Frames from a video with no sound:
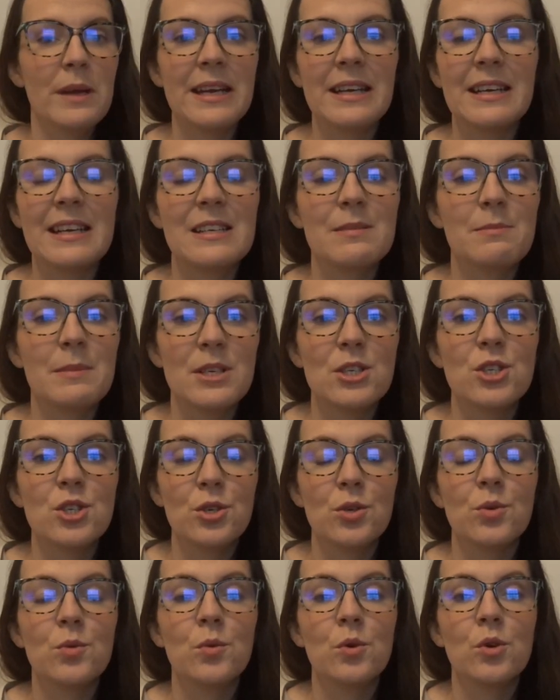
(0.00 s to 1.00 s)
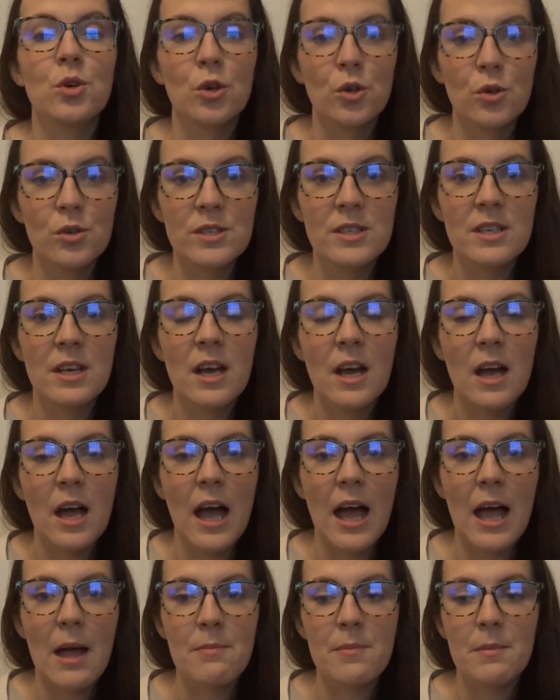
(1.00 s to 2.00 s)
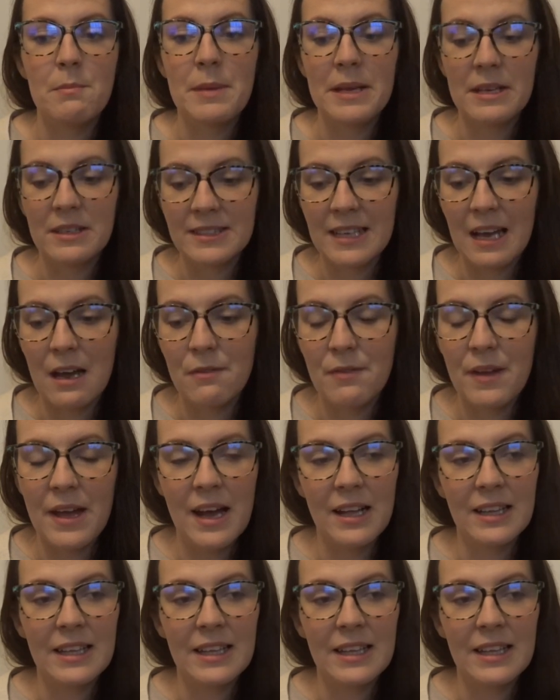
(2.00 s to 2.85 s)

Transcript: it gives me two good meals out of it.